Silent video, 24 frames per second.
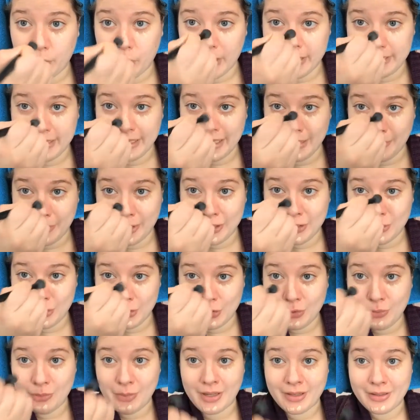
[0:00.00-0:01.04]
has it been
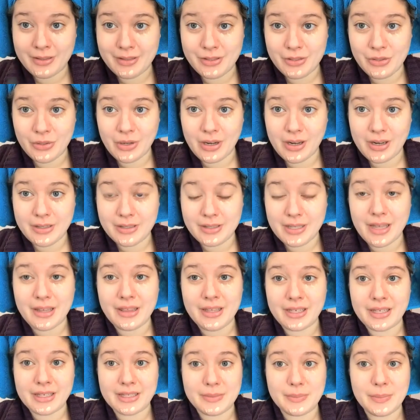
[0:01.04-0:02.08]
2 months, you guys? I
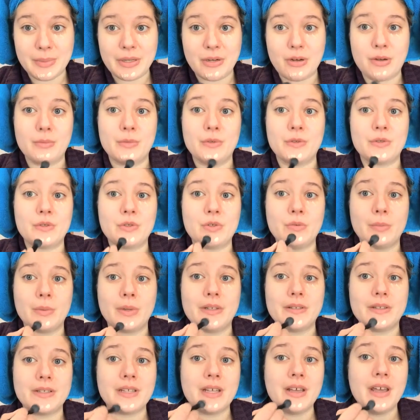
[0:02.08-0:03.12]
think it's been almost 2
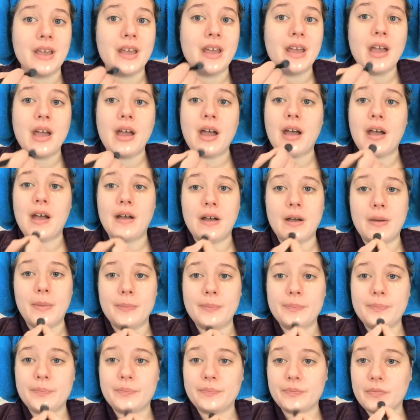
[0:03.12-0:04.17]
months.
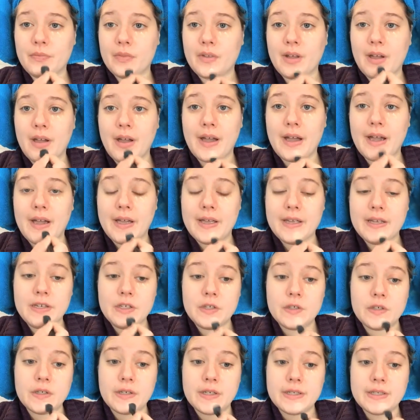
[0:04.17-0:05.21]
I
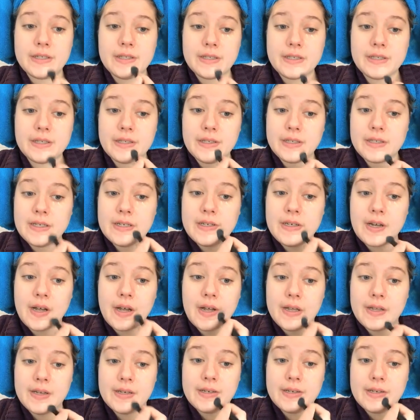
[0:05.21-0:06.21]
just did not